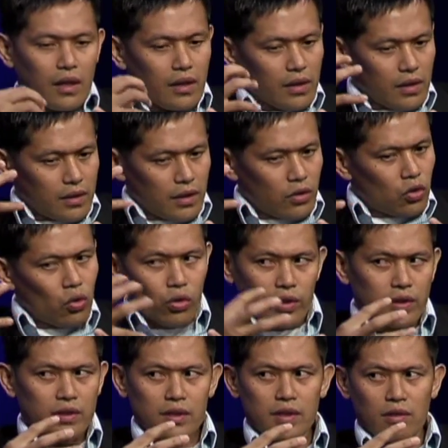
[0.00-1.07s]
the
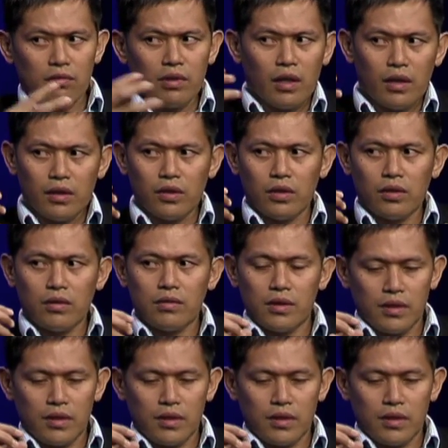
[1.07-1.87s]
noises around you,